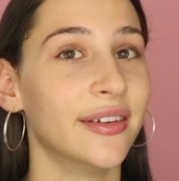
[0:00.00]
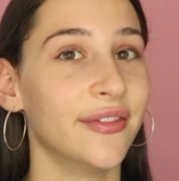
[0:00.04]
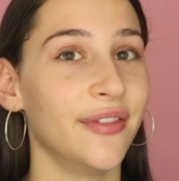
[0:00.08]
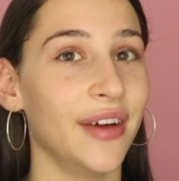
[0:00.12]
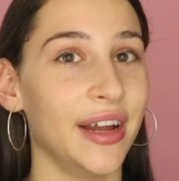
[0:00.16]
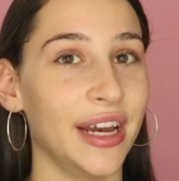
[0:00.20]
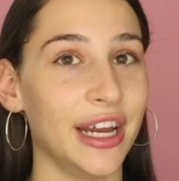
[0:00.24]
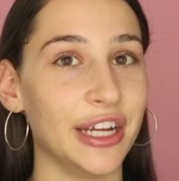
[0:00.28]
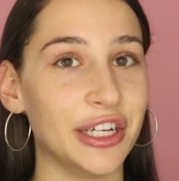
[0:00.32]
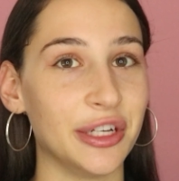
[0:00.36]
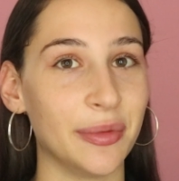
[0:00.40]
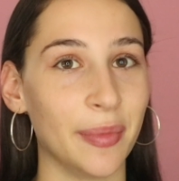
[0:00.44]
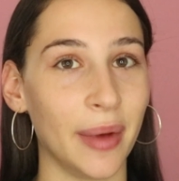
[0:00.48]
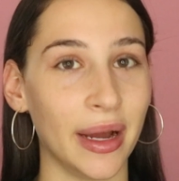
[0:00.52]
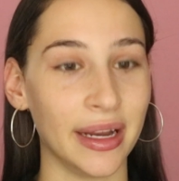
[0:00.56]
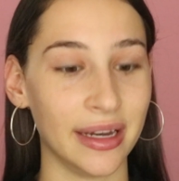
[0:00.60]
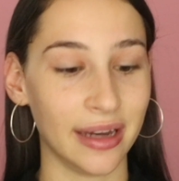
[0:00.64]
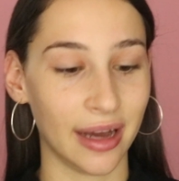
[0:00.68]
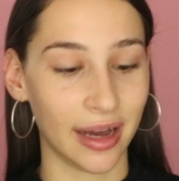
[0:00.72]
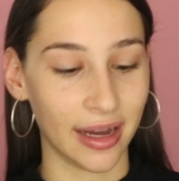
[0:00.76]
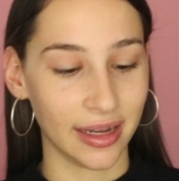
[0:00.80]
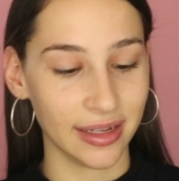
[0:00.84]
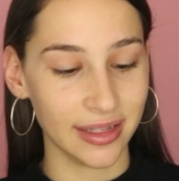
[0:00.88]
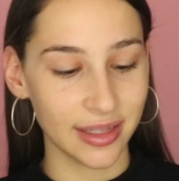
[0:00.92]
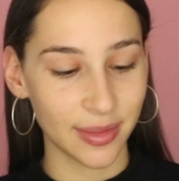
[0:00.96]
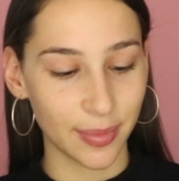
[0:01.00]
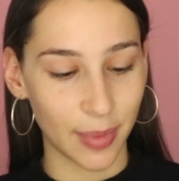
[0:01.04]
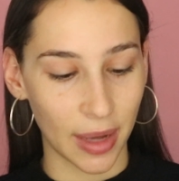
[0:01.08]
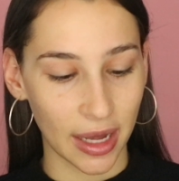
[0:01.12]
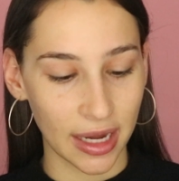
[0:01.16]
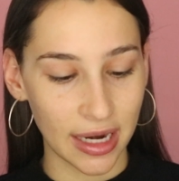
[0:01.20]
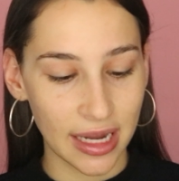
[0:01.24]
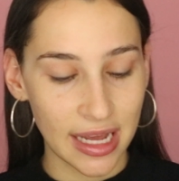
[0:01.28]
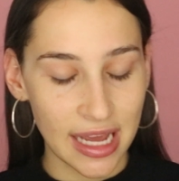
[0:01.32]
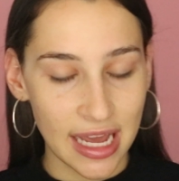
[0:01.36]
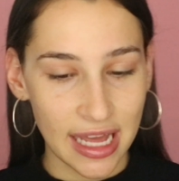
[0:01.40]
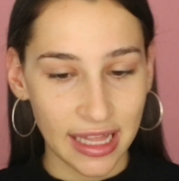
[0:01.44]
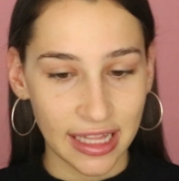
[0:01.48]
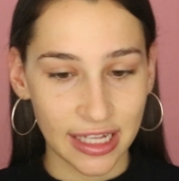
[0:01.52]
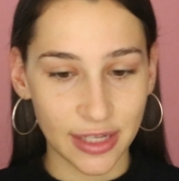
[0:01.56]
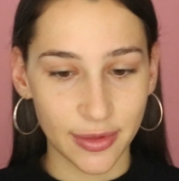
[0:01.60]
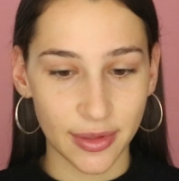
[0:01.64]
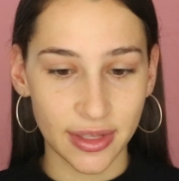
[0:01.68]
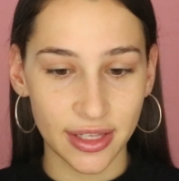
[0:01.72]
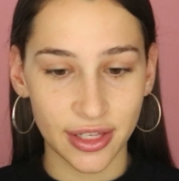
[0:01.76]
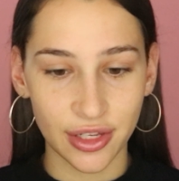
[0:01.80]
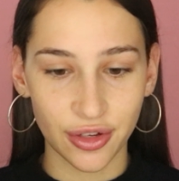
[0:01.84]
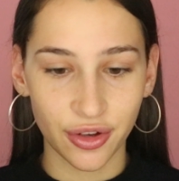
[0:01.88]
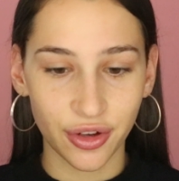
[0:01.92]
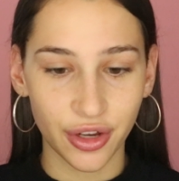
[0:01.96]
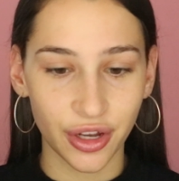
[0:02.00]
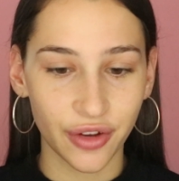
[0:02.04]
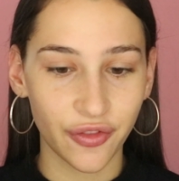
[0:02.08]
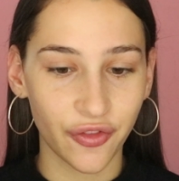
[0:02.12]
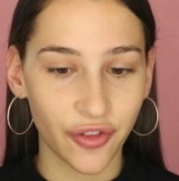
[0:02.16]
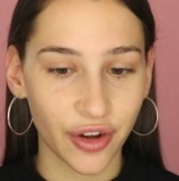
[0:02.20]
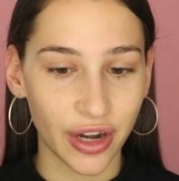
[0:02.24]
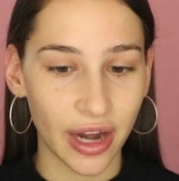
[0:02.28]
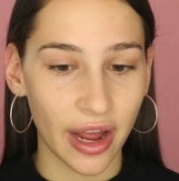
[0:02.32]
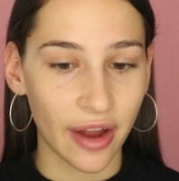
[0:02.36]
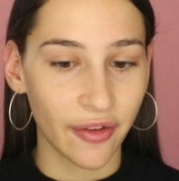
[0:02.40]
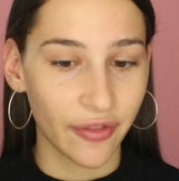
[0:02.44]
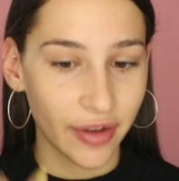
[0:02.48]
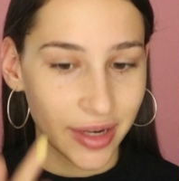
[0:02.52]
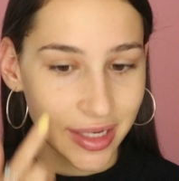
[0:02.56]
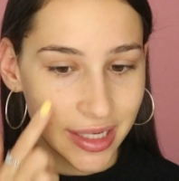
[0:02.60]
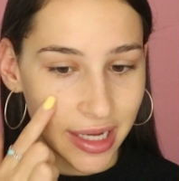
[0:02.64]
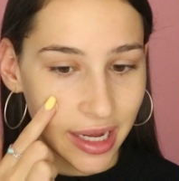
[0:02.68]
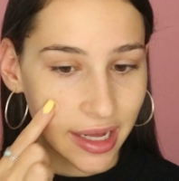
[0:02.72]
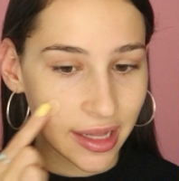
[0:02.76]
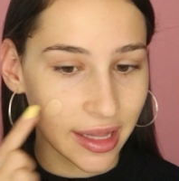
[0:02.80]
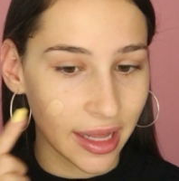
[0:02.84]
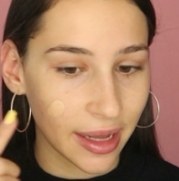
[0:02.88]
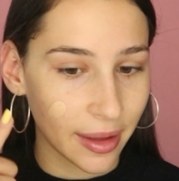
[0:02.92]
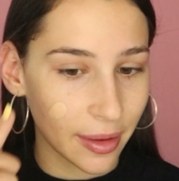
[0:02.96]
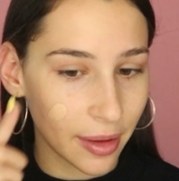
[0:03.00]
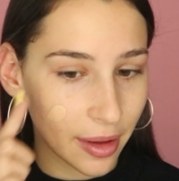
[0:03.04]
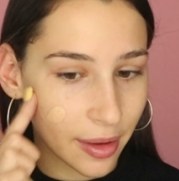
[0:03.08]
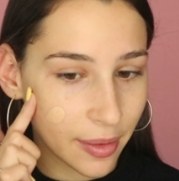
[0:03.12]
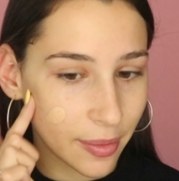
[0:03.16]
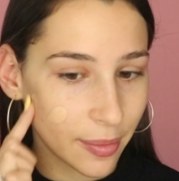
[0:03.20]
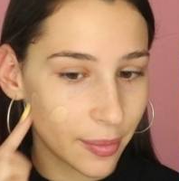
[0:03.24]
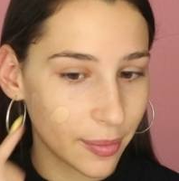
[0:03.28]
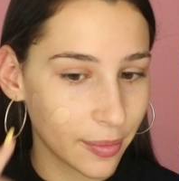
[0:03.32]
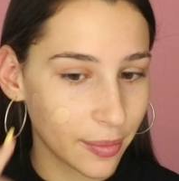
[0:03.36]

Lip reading: Foundation by NARS, but this one's still good for an everyday like